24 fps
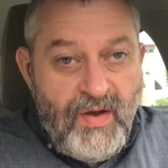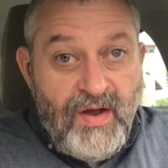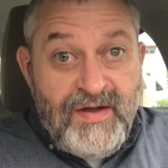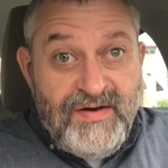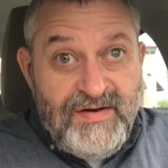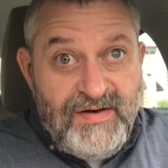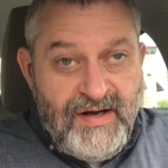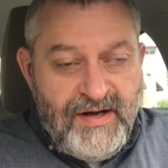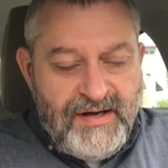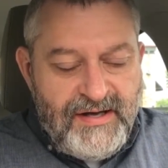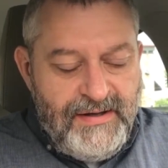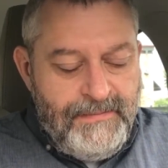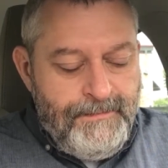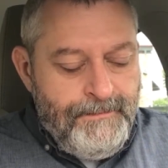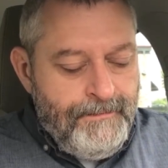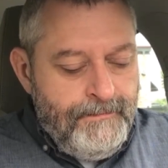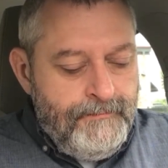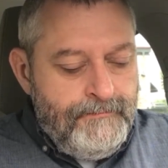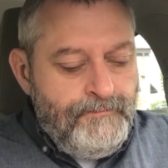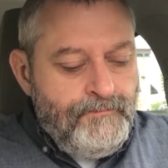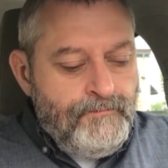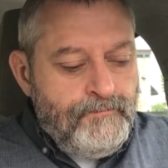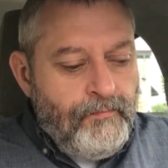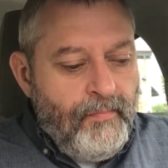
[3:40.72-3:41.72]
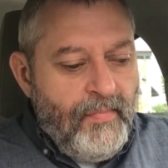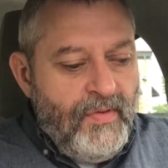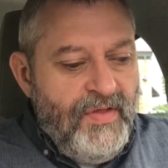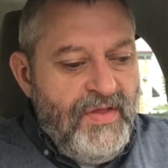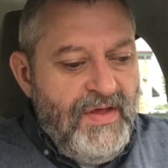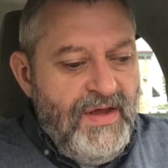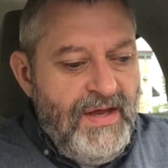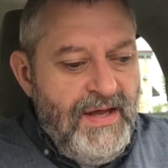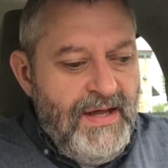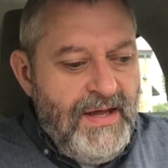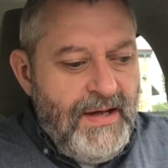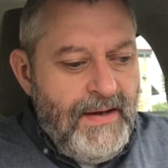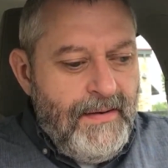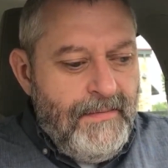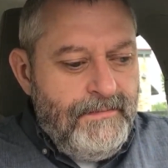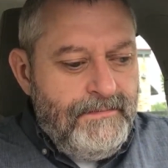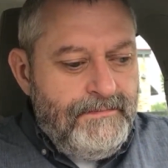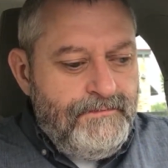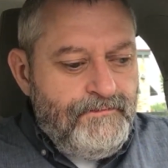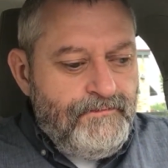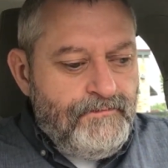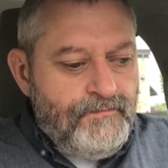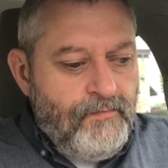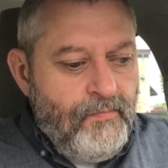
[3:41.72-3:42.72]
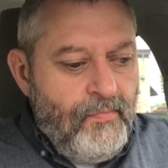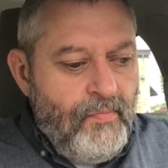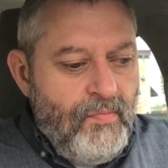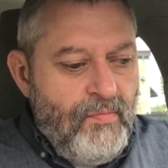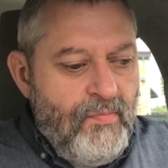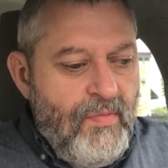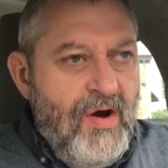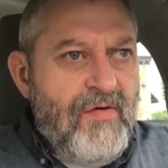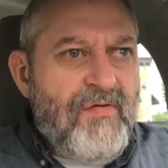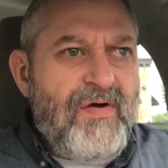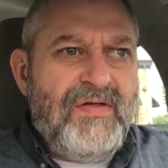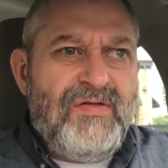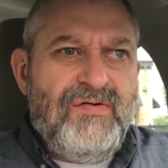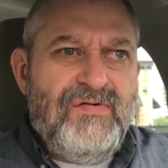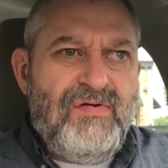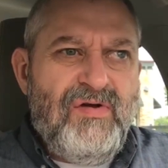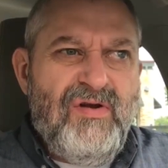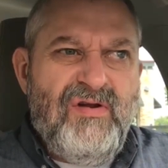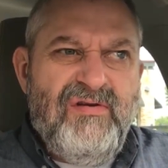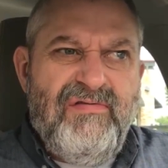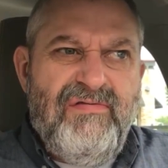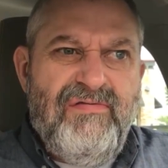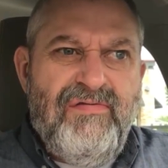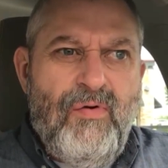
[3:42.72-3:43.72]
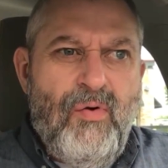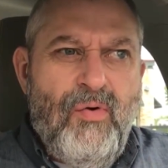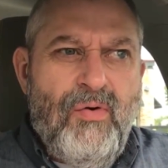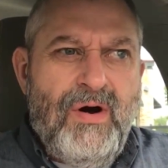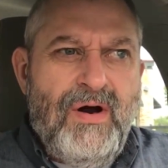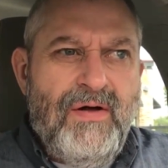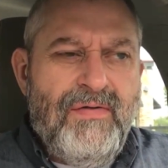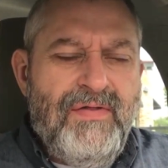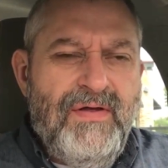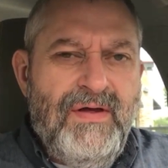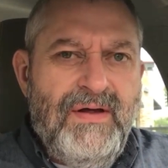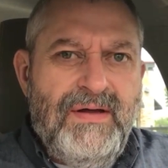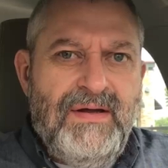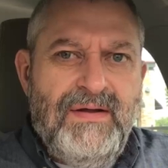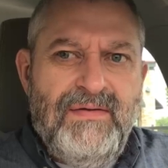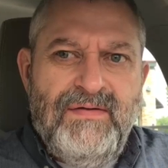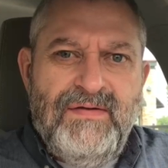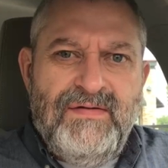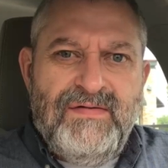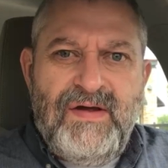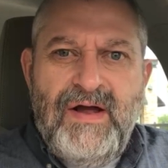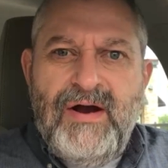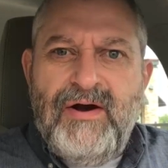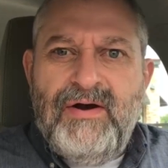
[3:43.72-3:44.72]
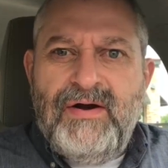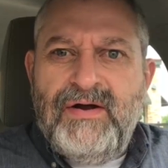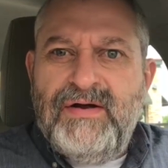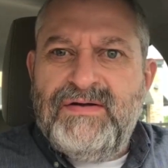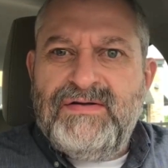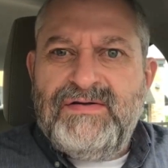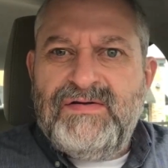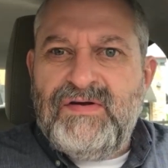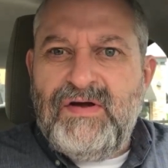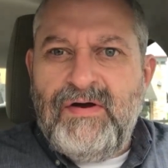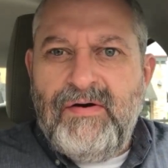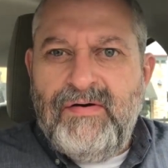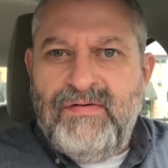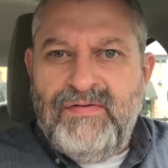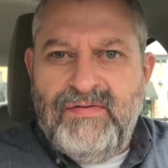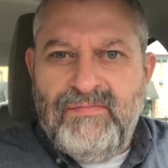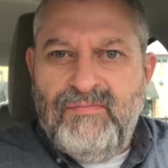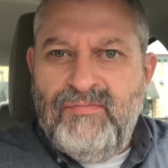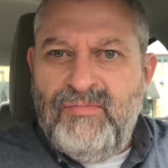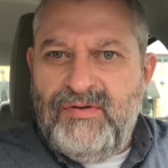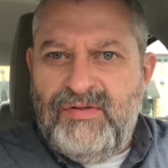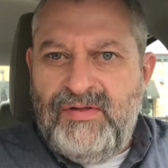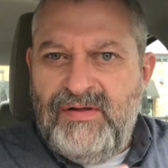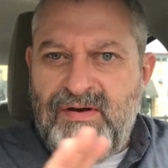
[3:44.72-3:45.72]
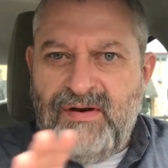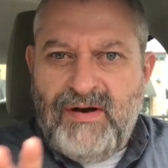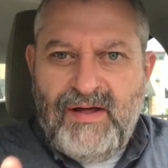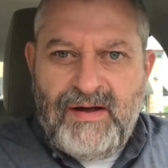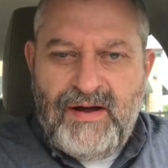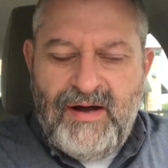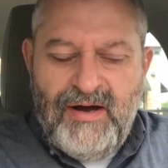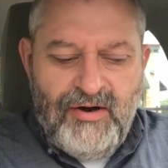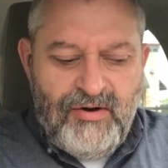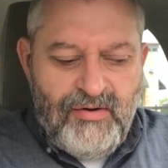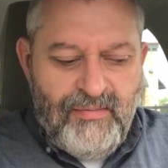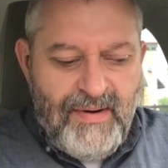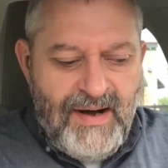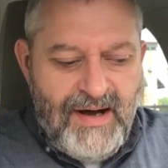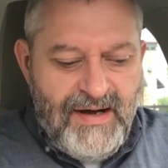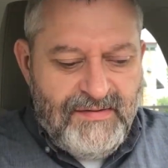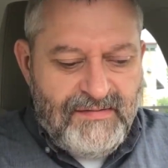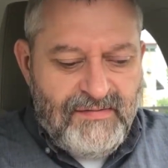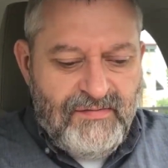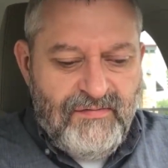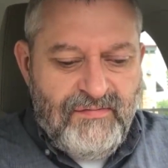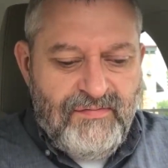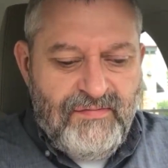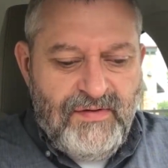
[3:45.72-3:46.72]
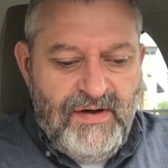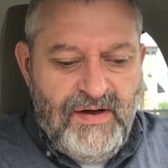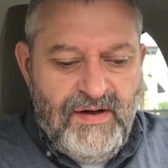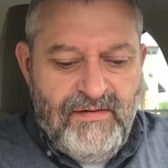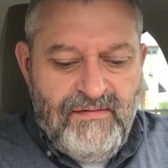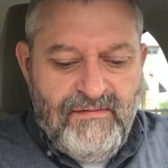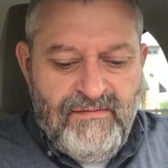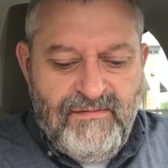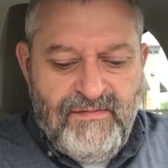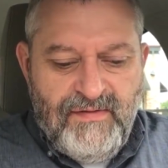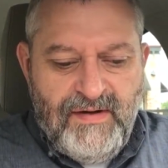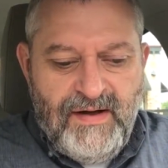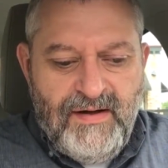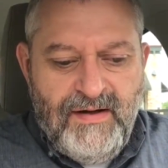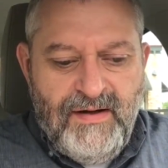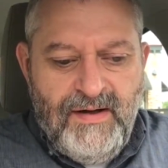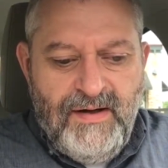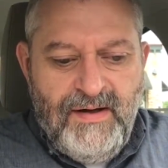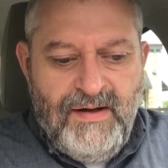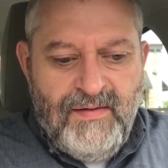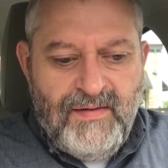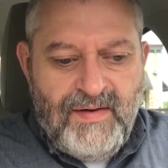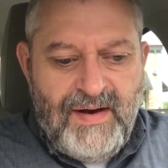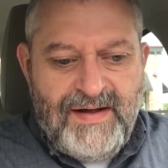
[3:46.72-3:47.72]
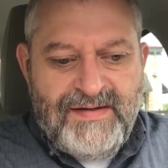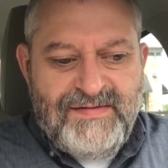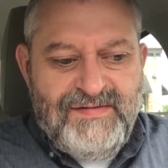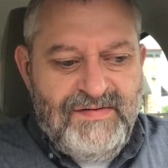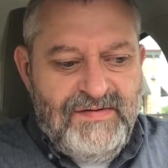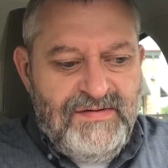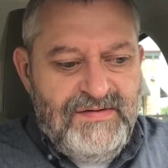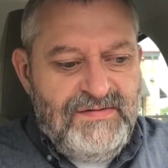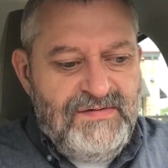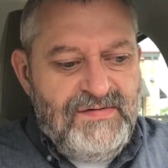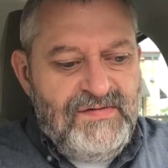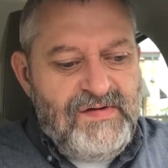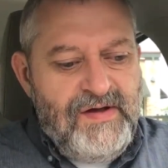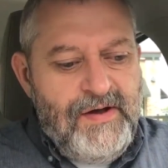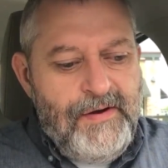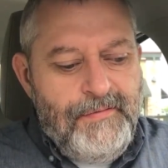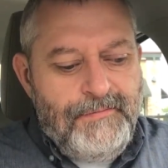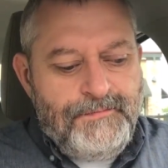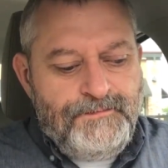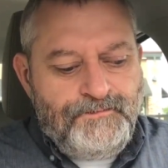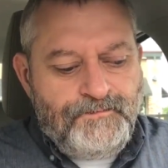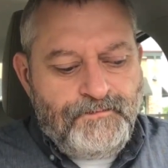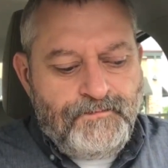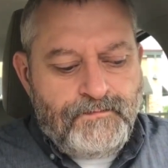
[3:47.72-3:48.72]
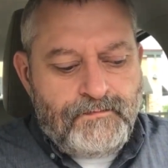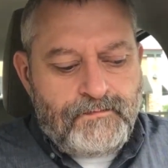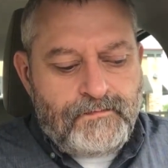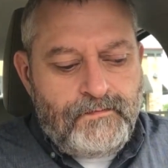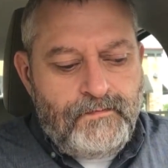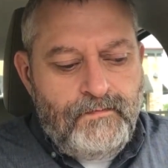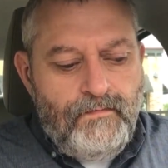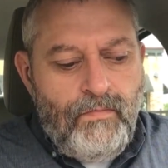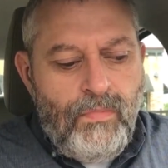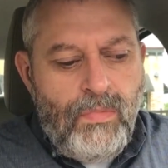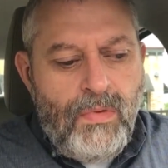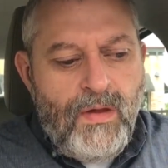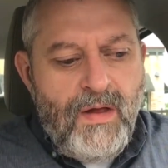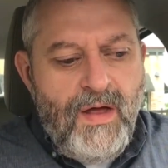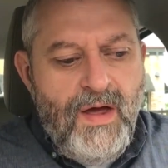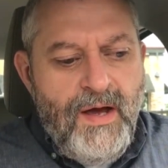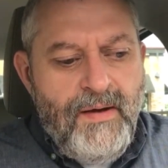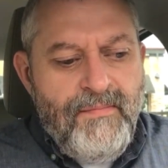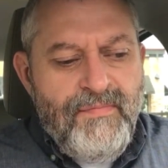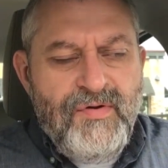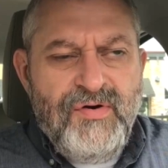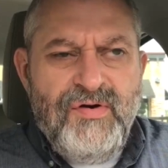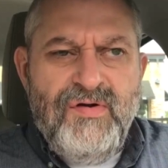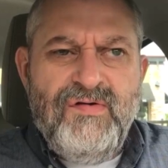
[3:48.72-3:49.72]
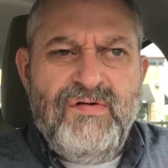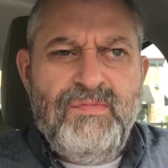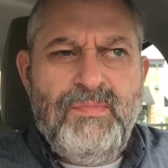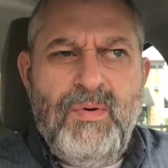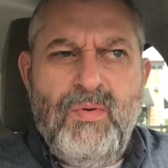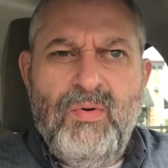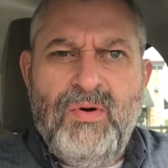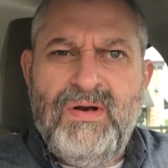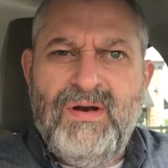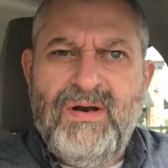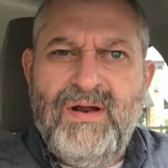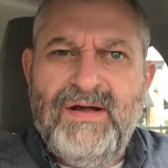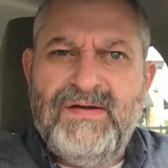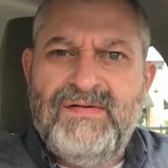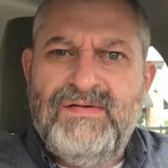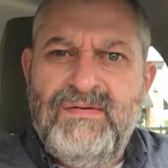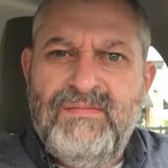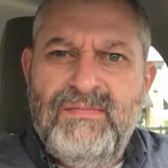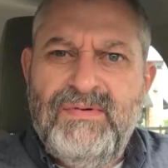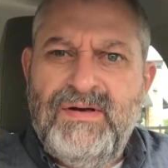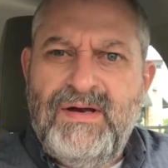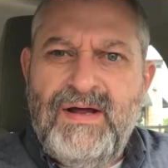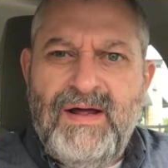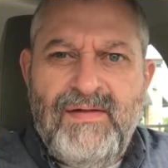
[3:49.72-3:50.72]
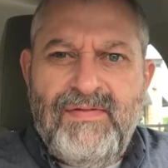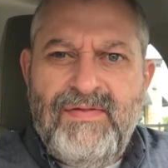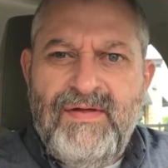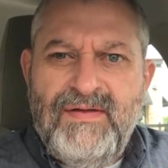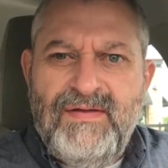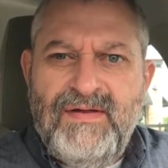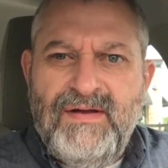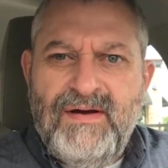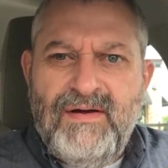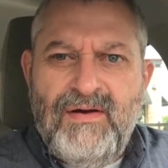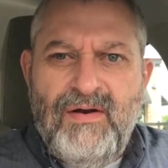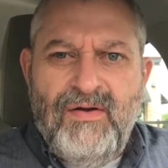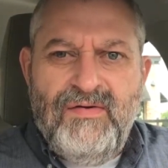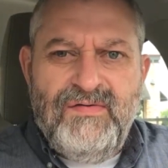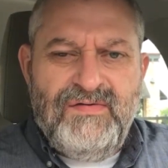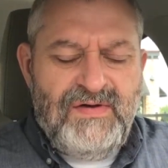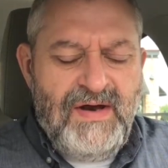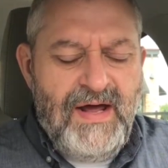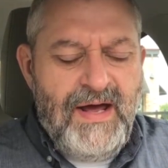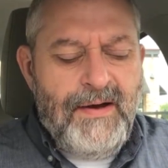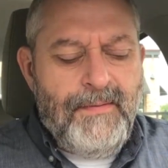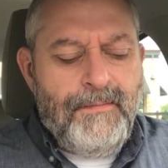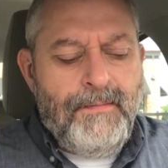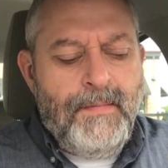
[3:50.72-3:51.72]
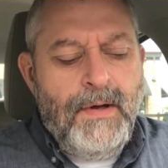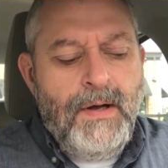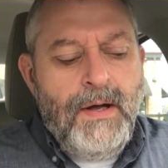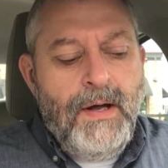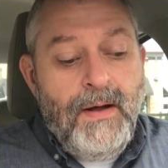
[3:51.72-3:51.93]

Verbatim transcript: Kentucky. The um, matter of fact, there's only four I think in this area. So, and within like 100 miles of, of uh, Lexington. So, um, there used to be one in Lexington, but uh, I think it closed down.